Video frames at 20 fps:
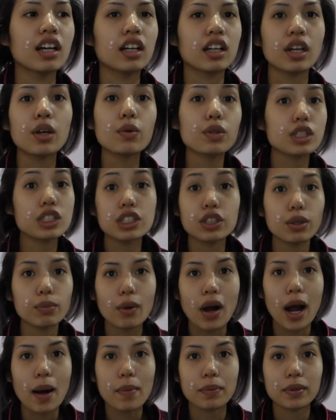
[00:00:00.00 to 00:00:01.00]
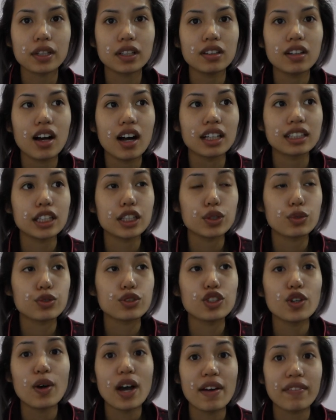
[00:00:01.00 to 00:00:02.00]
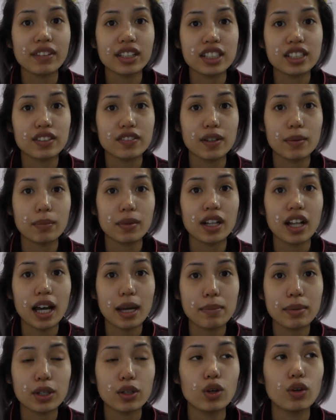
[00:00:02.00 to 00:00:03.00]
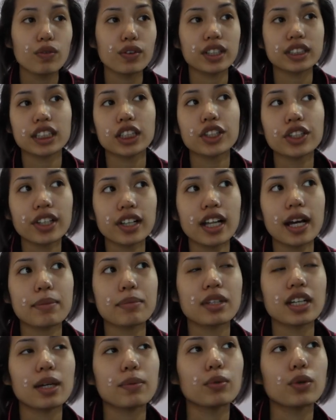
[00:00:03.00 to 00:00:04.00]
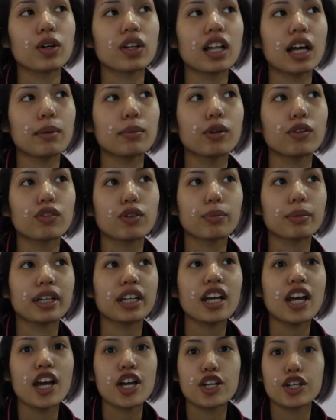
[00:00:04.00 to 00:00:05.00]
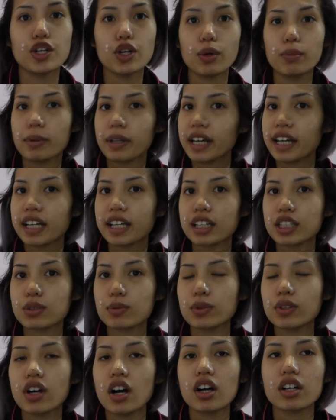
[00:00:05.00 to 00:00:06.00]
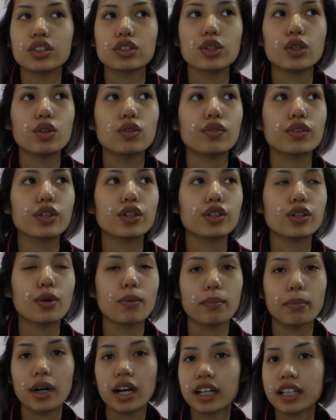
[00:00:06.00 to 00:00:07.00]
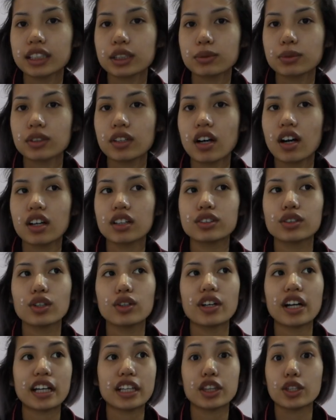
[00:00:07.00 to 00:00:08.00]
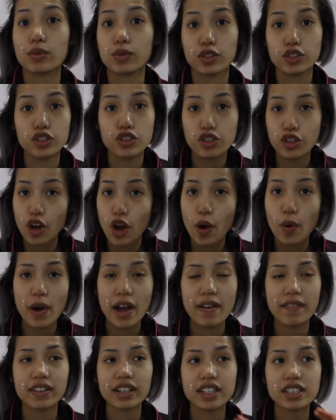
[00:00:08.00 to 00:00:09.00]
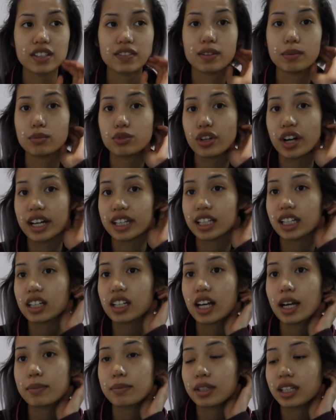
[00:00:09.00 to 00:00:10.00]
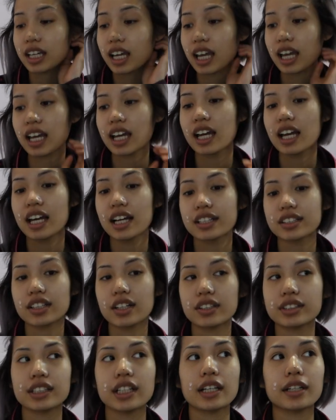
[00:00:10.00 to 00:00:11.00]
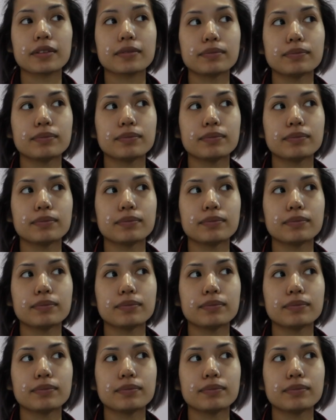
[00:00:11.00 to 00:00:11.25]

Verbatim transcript: It was still properly locked, and there was no evidence of them climbing over, because they could climb the table and climb over, but no blankets were knocked over, no buckets were knocked over, like there's no evidence of them trying to climb the gate. So I was like,